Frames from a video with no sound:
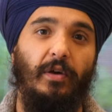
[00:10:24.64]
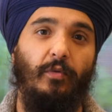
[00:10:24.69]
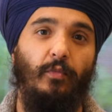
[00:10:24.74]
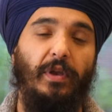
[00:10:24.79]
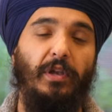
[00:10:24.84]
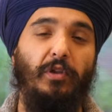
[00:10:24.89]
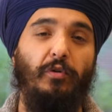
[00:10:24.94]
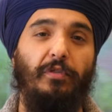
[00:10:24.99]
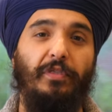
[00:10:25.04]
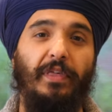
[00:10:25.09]

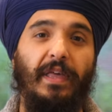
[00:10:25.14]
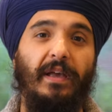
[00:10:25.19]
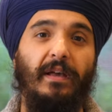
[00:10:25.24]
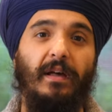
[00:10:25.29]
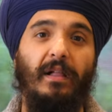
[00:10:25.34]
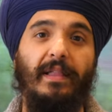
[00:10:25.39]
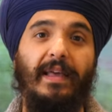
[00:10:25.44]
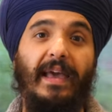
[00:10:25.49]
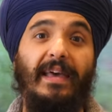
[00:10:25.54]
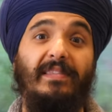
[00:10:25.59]
When you think
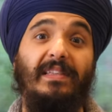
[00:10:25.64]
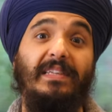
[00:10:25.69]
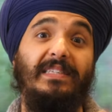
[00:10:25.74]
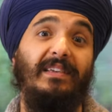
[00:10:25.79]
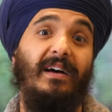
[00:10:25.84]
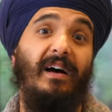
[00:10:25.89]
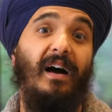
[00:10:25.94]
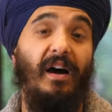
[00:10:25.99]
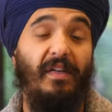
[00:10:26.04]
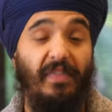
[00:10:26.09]
I'll get
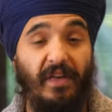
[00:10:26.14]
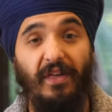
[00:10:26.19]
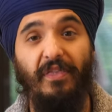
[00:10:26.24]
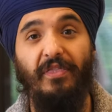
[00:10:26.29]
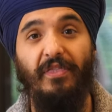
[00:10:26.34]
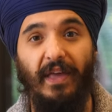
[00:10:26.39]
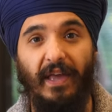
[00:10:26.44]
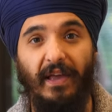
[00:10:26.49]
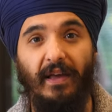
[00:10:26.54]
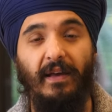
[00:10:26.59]
this other
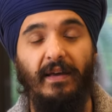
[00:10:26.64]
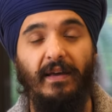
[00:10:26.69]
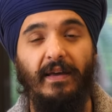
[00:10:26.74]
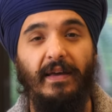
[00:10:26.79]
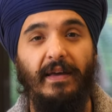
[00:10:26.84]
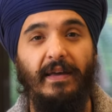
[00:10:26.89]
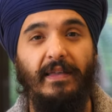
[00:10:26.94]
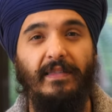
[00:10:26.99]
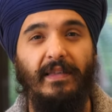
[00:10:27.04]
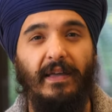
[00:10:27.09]
thing,
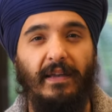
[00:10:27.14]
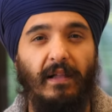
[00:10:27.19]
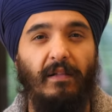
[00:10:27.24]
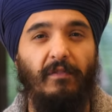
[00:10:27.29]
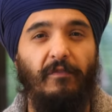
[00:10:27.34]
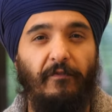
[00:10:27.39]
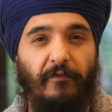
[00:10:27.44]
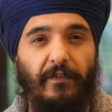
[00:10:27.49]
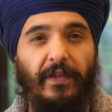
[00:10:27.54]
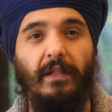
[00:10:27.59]
then I'll
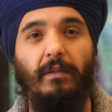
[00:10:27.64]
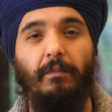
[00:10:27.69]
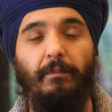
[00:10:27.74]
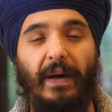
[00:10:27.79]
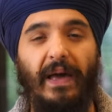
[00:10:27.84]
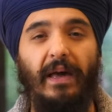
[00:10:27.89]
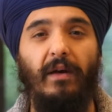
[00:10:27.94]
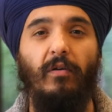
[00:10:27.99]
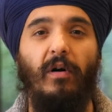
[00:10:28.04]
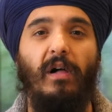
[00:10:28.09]
feel
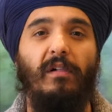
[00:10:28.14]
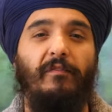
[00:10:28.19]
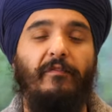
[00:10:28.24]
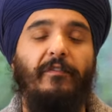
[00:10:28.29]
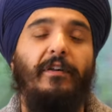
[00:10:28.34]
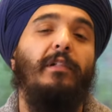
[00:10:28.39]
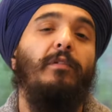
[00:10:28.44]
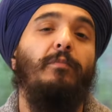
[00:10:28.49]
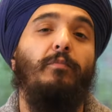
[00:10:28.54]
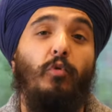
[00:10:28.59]
better, I'll
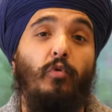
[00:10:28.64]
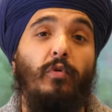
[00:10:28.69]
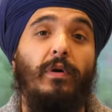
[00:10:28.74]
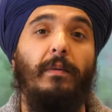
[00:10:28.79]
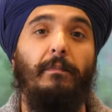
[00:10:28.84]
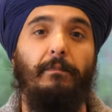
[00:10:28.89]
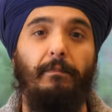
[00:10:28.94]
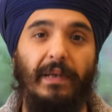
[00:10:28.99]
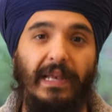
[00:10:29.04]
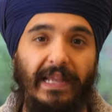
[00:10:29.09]
feel more
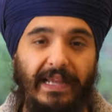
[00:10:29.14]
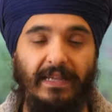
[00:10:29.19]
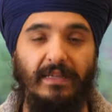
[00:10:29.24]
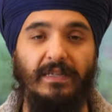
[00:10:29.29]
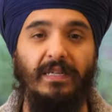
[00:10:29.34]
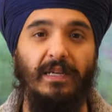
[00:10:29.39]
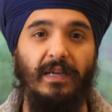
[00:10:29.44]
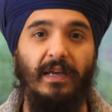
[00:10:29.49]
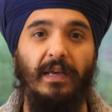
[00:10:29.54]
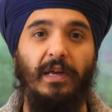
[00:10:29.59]

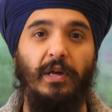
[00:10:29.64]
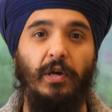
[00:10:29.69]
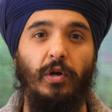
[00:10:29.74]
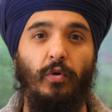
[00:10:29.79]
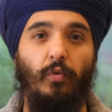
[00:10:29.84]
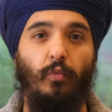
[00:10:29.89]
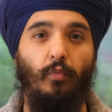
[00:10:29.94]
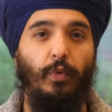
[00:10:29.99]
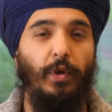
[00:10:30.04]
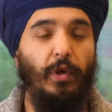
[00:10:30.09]
complete.
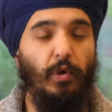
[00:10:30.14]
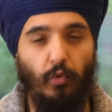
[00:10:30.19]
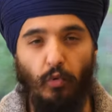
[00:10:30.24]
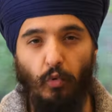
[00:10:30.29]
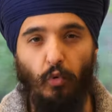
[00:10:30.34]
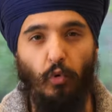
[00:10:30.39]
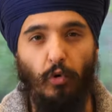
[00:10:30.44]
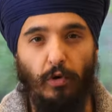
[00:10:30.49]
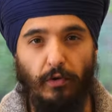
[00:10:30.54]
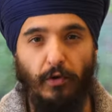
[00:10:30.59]
We
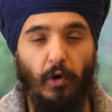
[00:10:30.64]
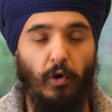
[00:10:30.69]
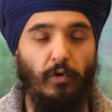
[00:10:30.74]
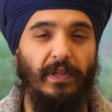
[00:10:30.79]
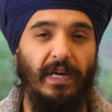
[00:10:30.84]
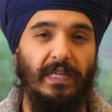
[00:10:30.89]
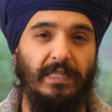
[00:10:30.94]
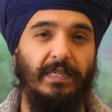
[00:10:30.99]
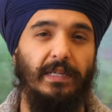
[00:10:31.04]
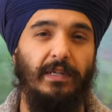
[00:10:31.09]
all know
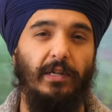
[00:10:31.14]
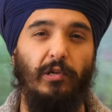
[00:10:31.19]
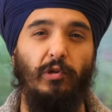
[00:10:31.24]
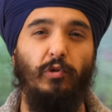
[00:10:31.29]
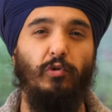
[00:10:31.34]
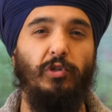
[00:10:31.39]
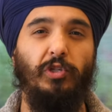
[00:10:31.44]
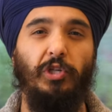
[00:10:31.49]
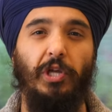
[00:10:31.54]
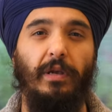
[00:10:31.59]
that's an
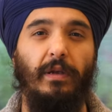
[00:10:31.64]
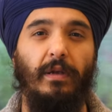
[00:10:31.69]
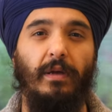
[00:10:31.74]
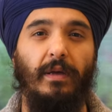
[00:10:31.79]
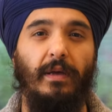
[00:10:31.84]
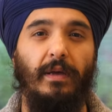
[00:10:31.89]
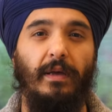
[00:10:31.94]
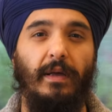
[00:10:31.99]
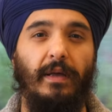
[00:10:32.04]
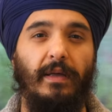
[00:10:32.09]
illusion.
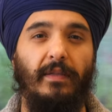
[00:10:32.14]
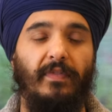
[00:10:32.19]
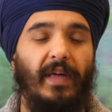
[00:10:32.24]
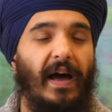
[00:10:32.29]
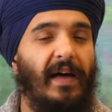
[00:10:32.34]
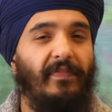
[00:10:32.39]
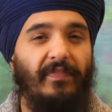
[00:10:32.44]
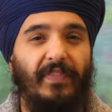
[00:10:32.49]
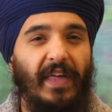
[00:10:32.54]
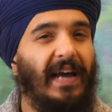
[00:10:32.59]

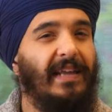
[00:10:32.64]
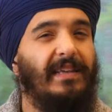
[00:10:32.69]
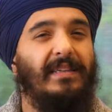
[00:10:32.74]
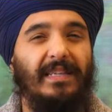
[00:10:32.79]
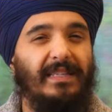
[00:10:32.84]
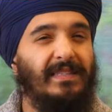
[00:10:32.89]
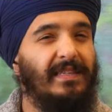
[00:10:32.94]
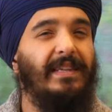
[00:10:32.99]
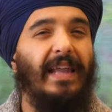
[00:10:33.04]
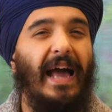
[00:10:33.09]
That
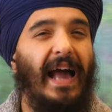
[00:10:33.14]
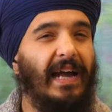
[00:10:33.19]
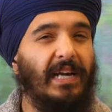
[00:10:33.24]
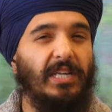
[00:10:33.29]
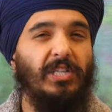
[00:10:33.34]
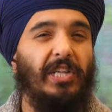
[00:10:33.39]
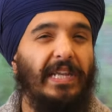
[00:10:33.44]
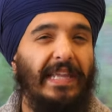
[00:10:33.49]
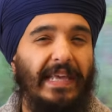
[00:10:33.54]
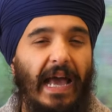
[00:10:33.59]
doesn't
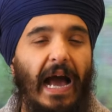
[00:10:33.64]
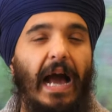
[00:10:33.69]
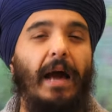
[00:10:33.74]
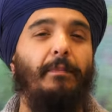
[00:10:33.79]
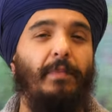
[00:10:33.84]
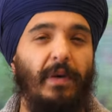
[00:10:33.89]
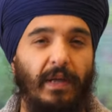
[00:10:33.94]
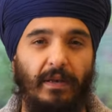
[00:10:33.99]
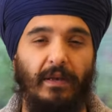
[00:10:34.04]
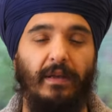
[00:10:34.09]
actually
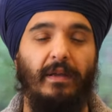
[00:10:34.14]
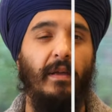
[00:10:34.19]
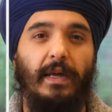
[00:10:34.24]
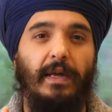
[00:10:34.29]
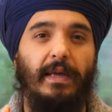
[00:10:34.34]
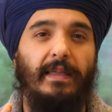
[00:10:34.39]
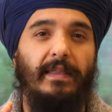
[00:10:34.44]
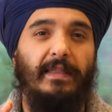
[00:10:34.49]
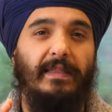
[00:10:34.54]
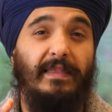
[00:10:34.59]
happen.
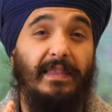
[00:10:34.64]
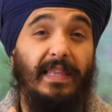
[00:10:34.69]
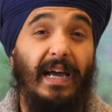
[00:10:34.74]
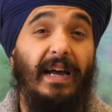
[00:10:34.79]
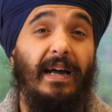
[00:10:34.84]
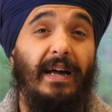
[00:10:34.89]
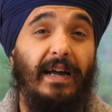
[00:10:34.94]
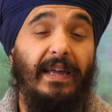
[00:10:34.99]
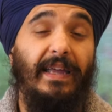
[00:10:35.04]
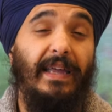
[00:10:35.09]

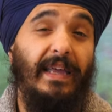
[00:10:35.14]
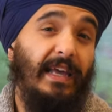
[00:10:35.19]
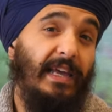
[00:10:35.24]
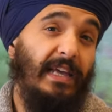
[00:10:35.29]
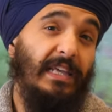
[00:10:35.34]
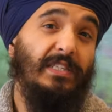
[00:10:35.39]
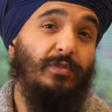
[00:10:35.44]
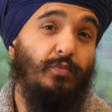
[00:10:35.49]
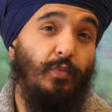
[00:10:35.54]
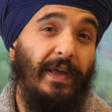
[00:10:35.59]
That
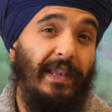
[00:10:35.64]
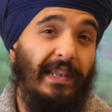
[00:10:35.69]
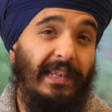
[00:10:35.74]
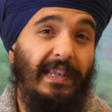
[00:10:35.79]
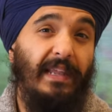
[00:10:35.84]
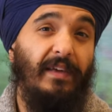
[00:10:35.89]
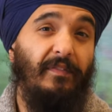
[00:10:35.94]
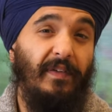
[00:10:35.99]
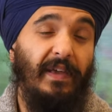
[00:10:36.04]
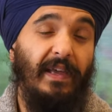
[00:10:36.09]
is, we're
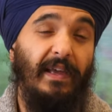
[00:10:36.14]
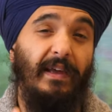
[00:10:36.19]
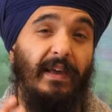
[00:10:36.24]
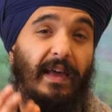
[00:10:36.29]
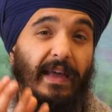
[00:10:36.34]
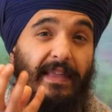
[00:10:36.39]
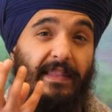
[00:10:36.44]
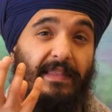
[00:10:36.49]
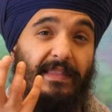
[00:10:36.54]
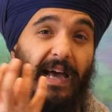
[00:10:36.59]
living
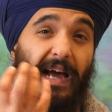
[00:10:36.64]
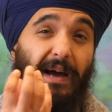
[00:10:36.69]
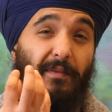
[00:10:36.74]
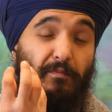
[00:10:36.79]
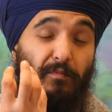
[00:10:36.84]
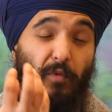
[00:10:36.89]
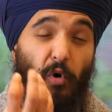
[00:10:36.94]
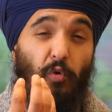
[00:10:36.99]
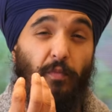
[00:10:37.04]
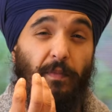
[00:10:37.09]
in that
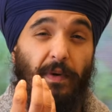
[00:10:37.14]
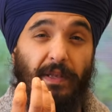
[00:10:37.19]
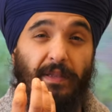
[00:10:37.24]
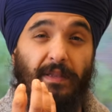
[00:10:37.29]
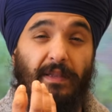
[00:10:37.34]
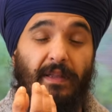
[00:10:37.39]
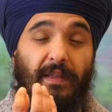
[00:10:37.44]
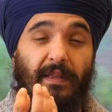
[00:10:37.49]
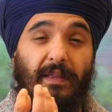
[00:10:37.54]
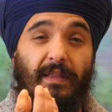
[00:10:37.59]
moment